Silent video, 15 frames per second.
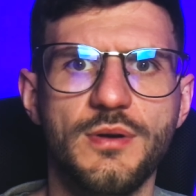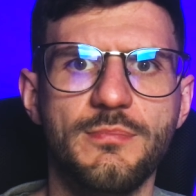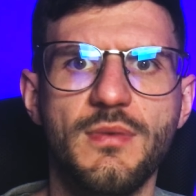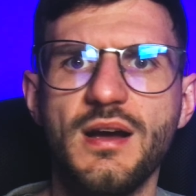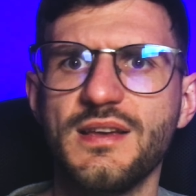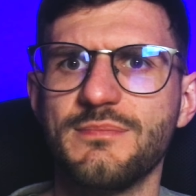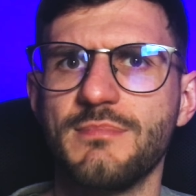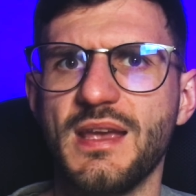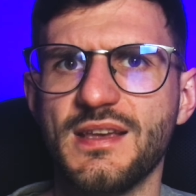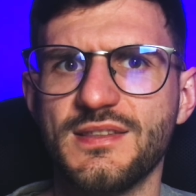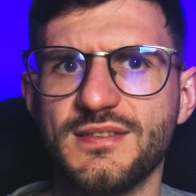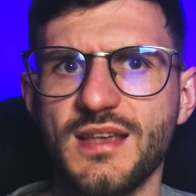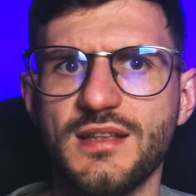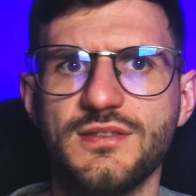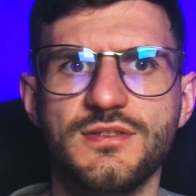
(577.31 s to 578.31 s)
it might make
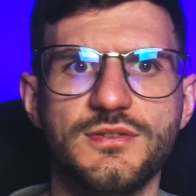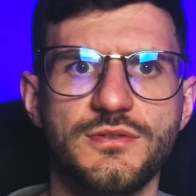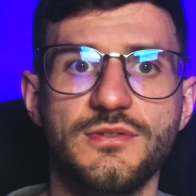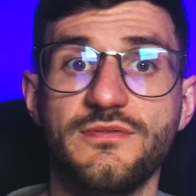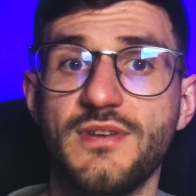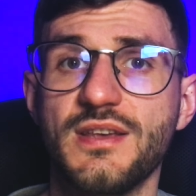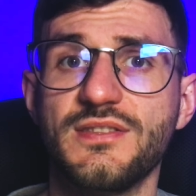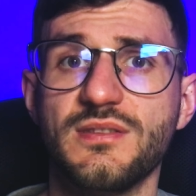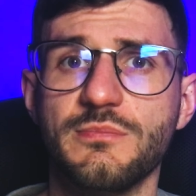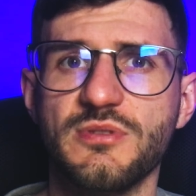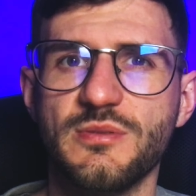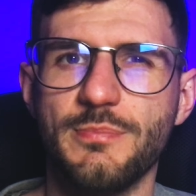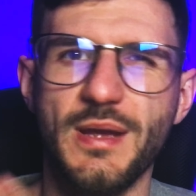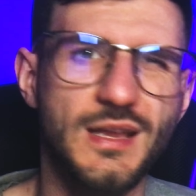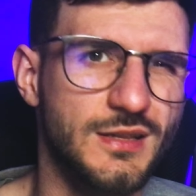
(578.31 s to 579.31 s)
sense to invest some
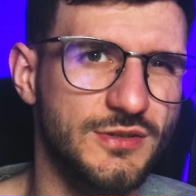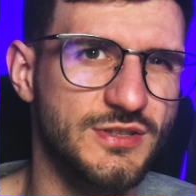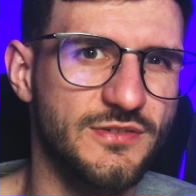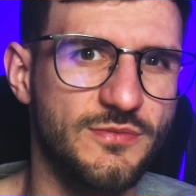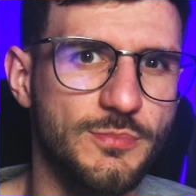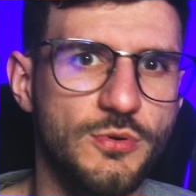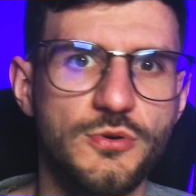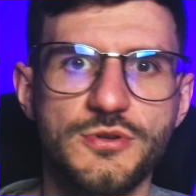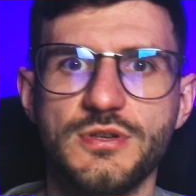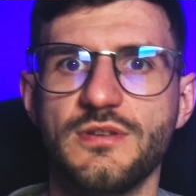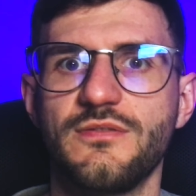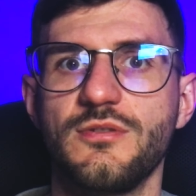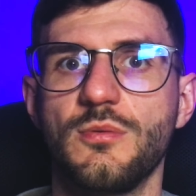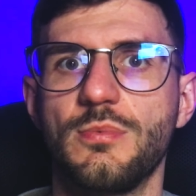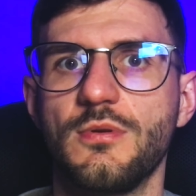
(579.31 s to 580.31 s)
speculative portion
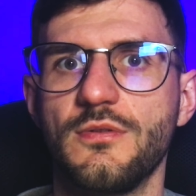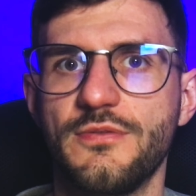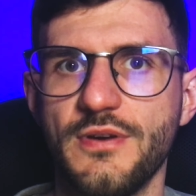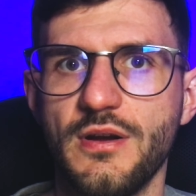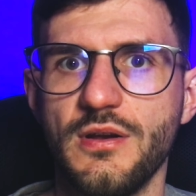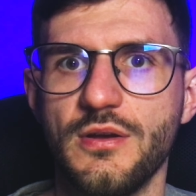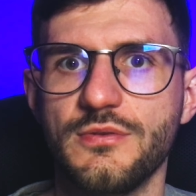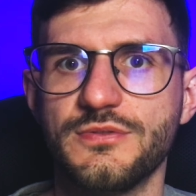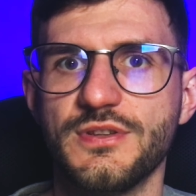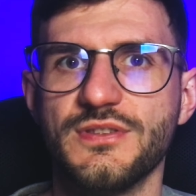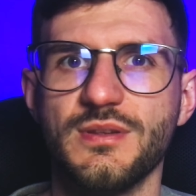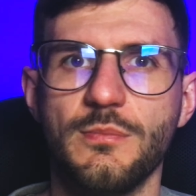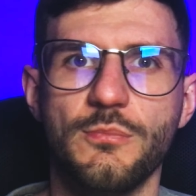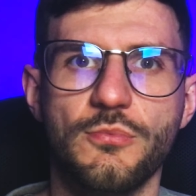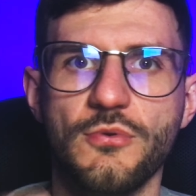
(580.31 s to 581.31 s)
of your portfolio into
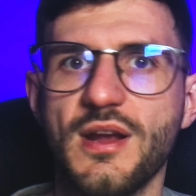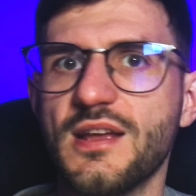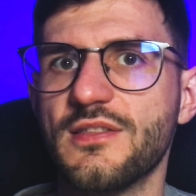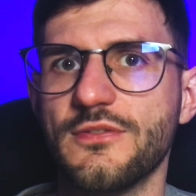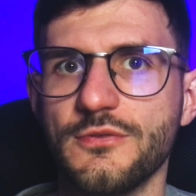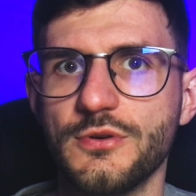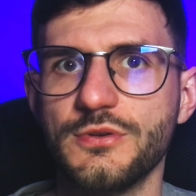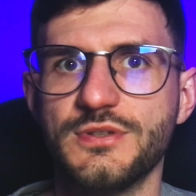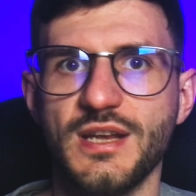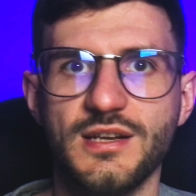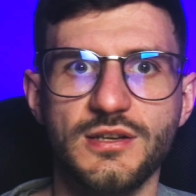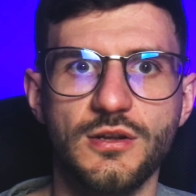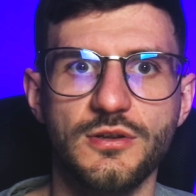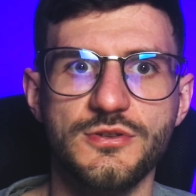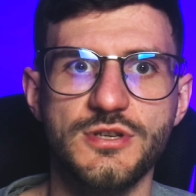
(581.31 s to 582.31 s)
some breakthrough
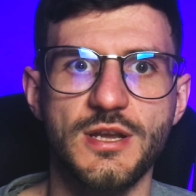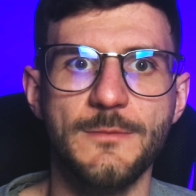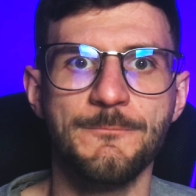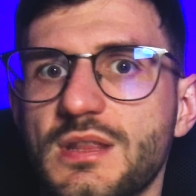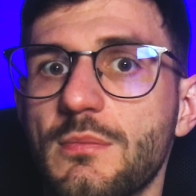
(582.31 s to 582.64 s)
technology